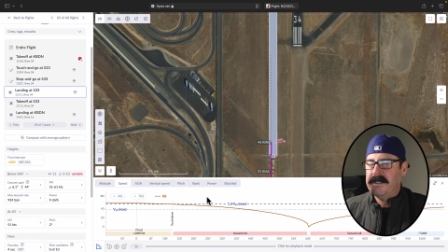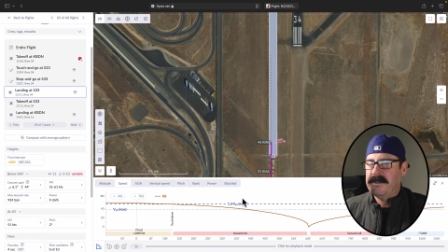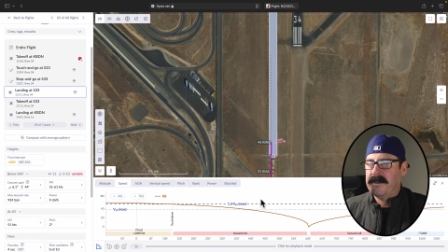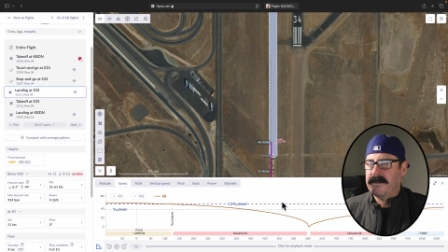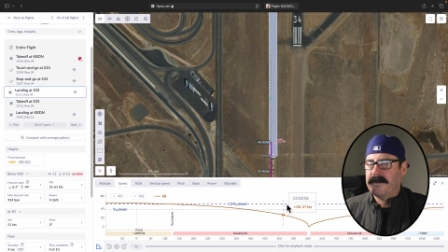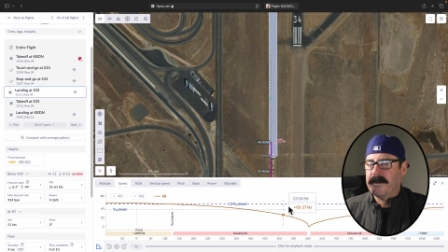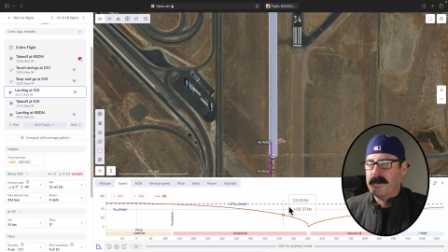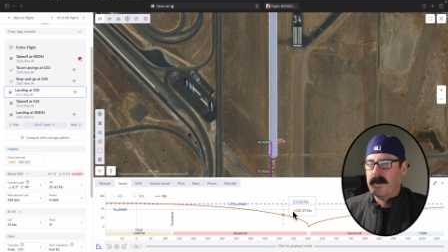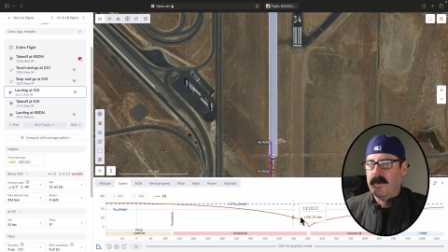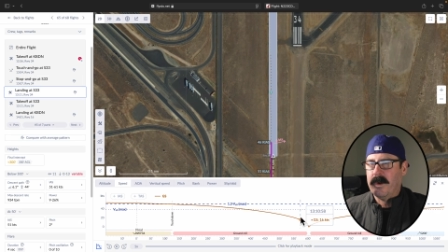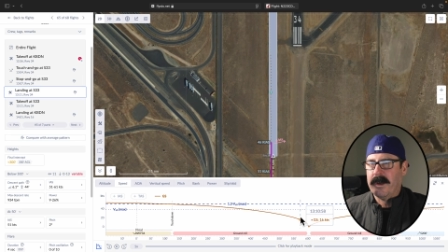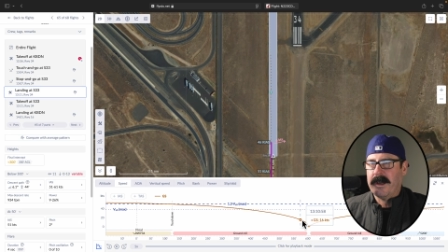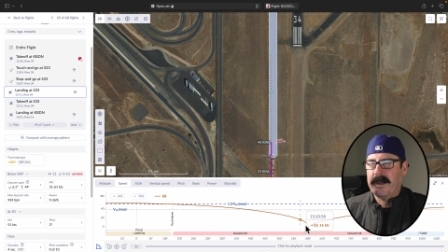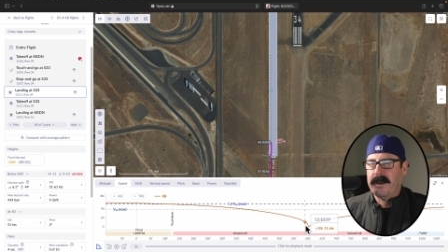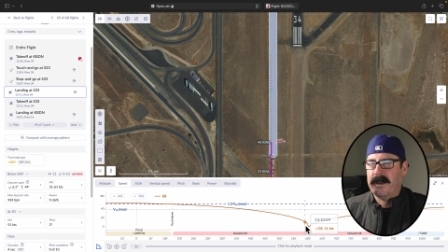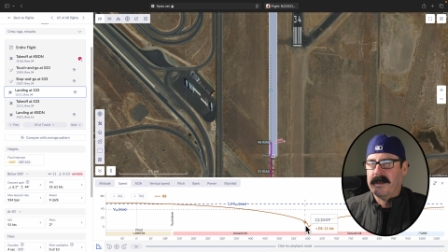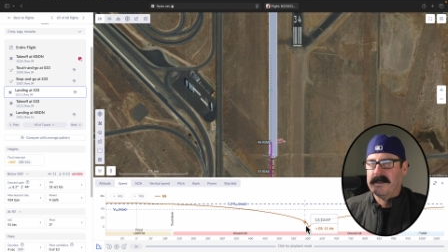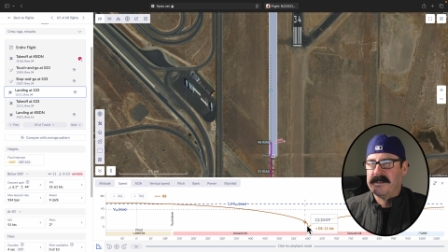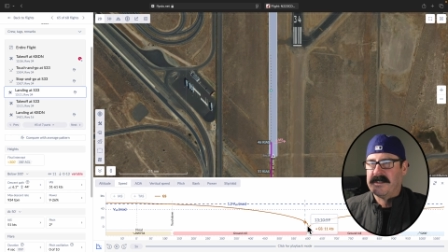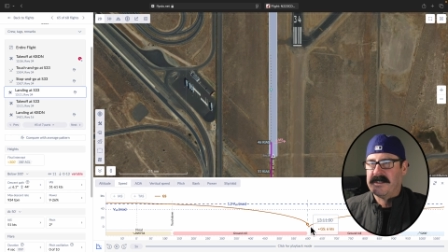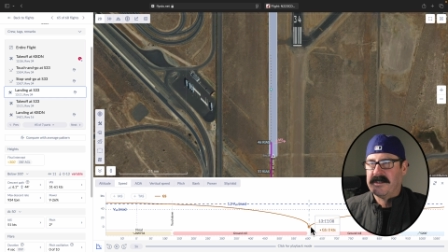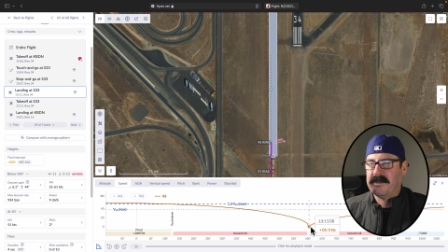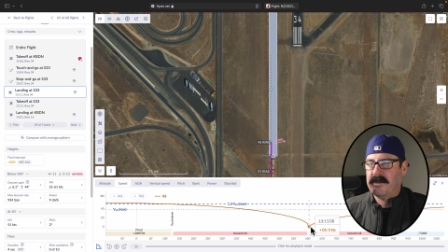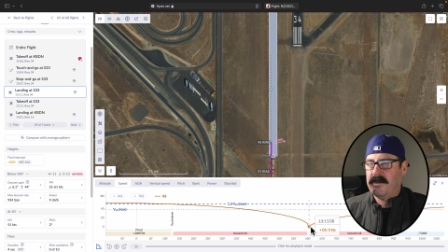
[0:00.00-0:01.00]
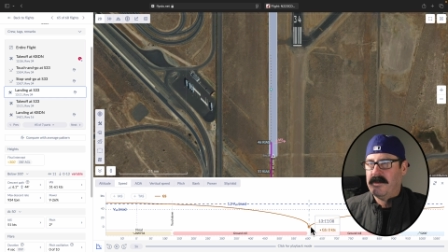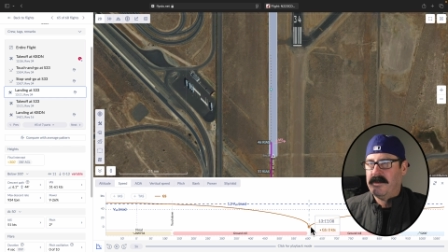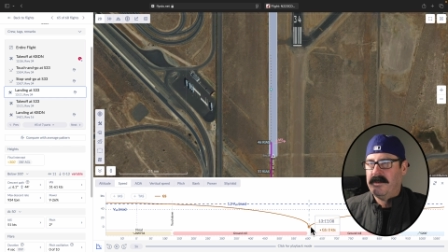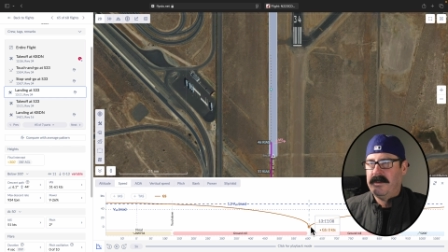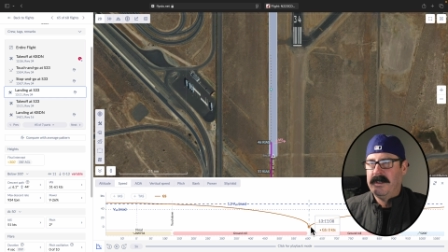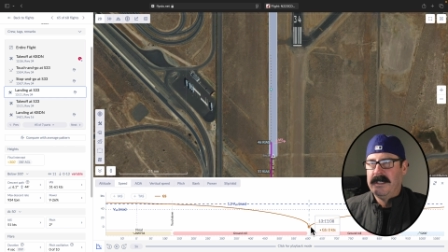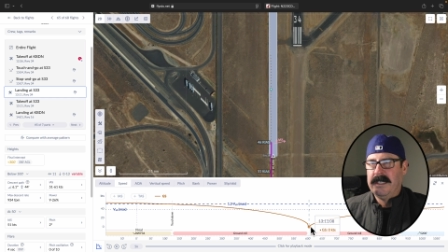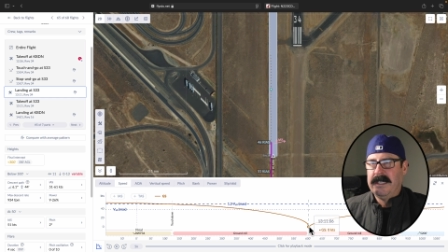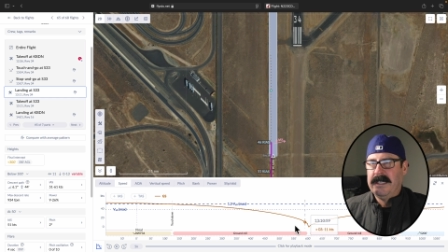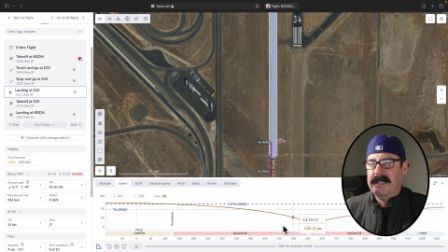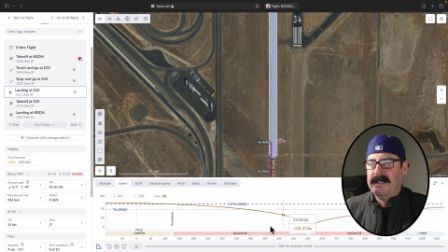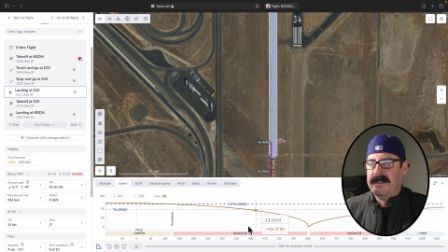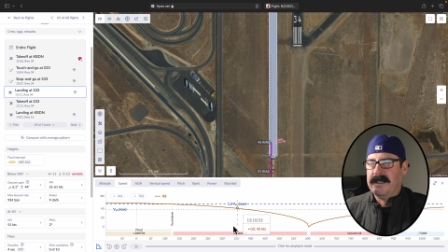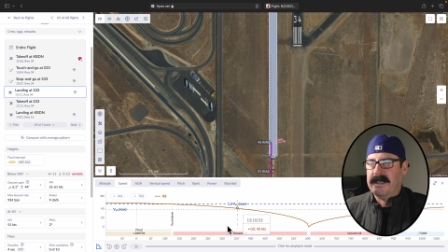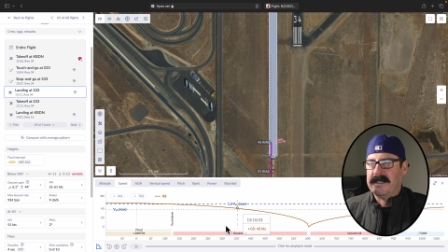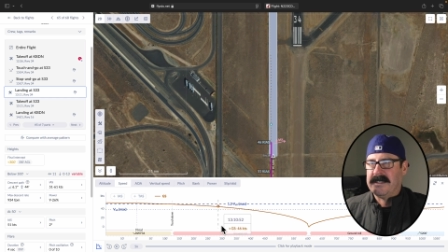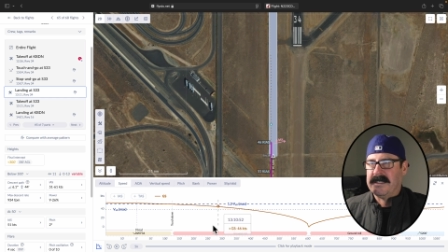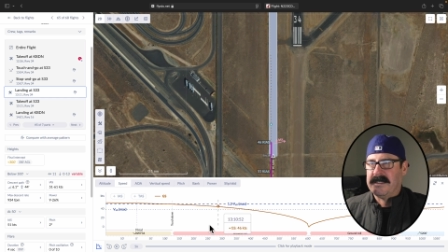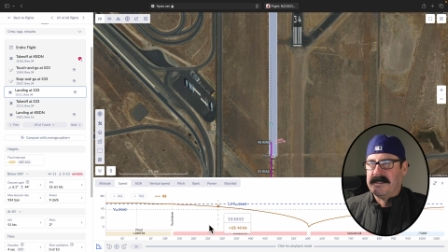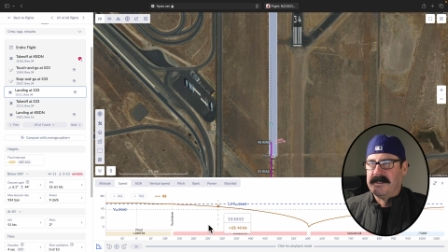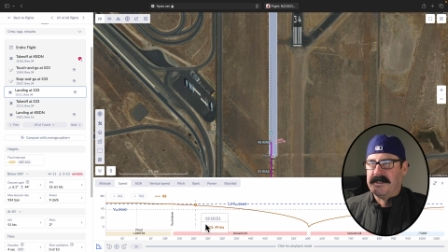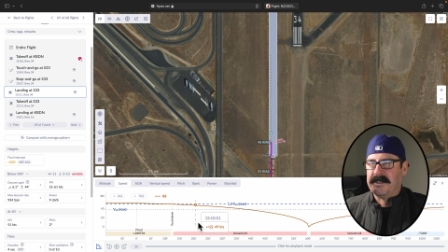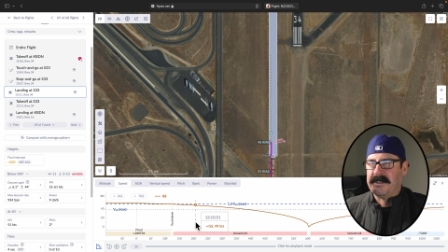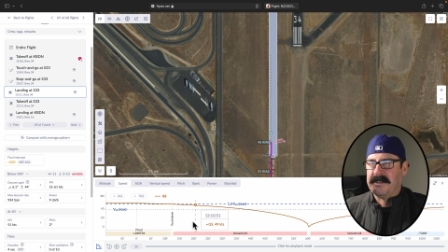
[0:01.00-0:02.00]
So if you're working on stall,
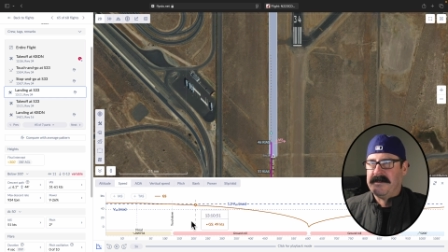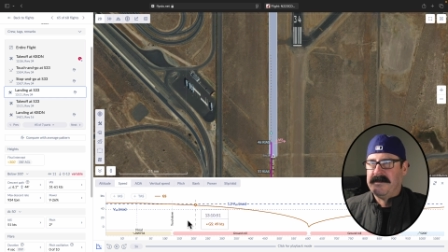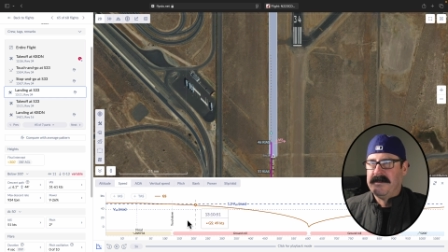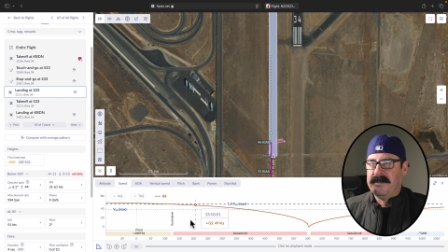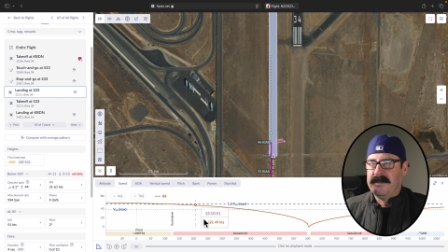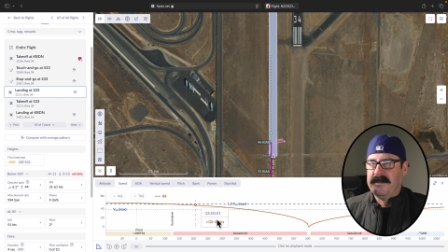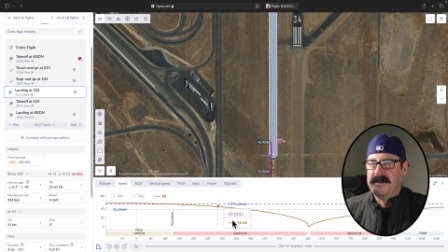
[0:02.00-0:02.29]
that's just